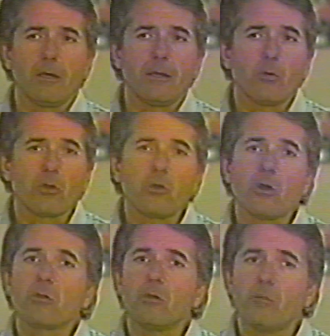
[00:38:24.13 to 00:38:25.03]
I want to
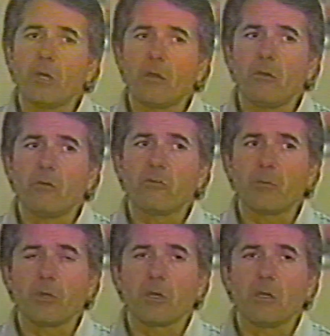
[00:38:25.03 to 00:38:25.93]
talk to you about
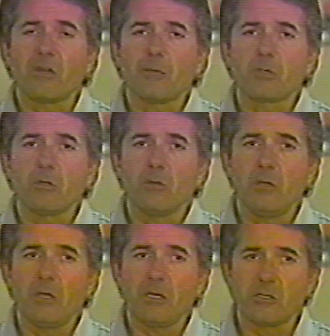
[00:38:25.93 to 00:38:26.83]
something that is absolutely
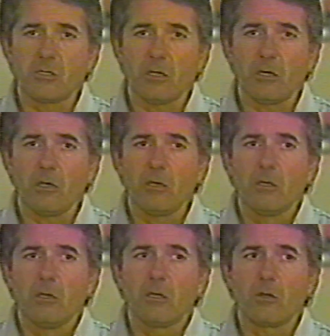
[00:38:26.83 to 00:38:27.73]
necessary
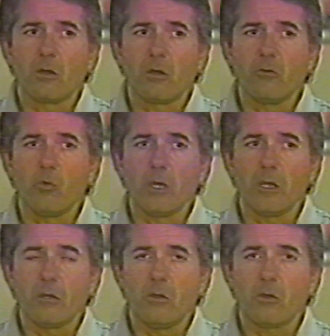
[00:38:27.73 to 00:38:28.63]
in order to win
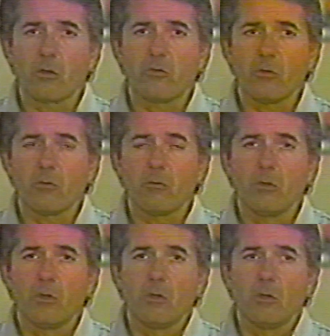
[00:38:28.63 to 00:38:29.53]
at a dog show.
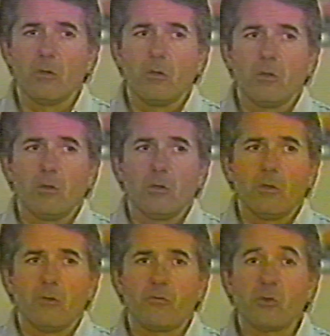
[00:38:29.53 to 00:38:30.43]

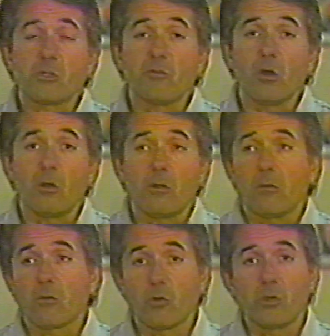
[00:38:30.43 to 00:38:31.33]
First of all,
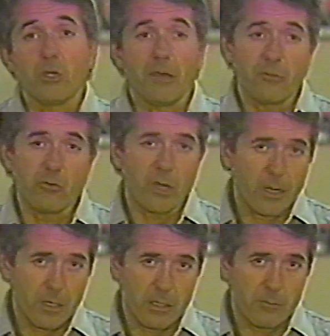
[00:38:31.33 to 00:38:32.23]
of course, you have to try
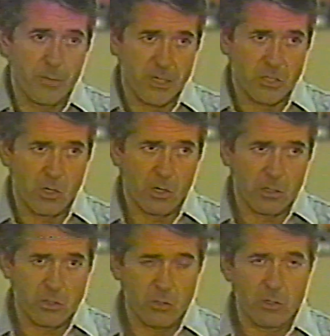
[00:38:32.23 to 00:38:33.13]
to get the best dog
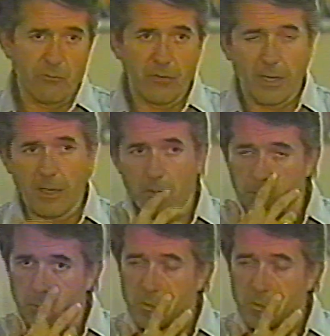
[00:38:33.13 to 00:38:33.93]
that you can find.